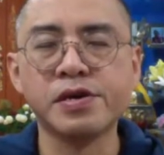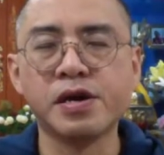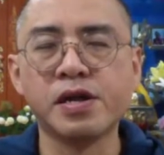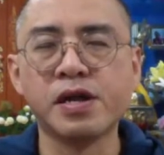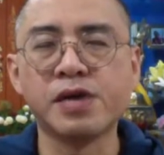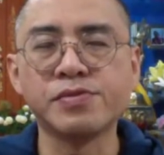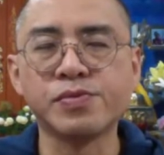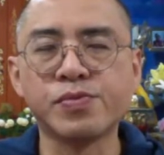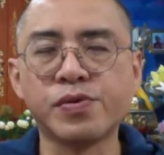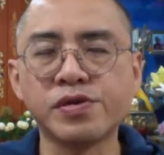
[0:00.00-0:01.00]
Allow the
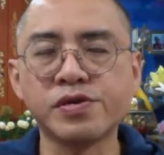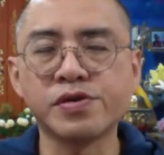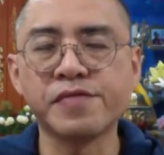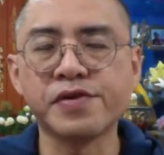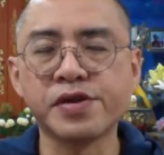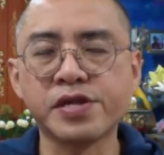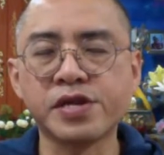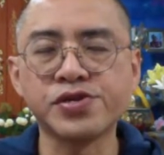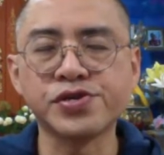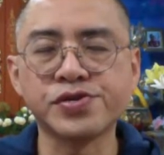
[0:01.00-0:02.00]
water of your
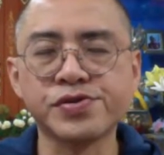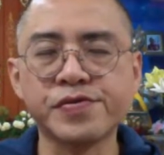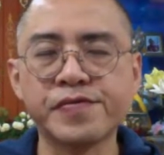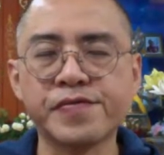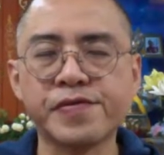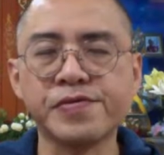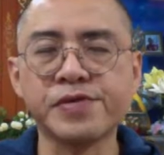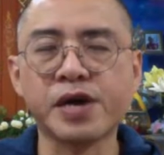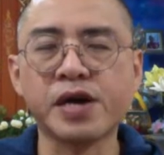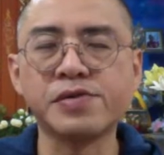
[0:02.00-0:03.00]
attention to flow
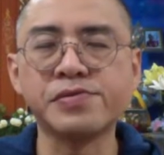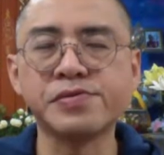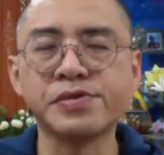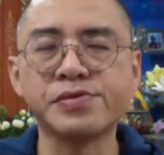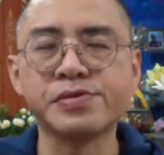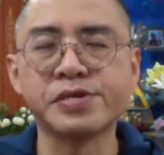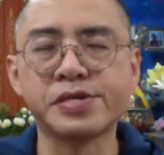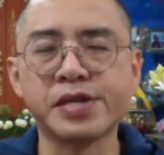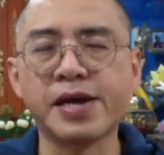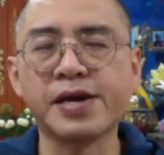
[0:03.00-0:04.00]
down into the
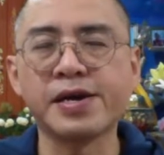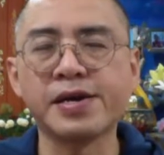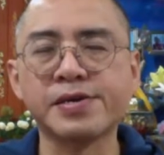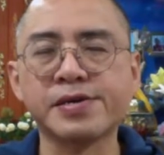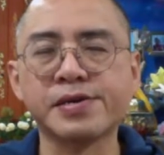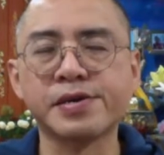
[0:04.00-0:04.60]
neck,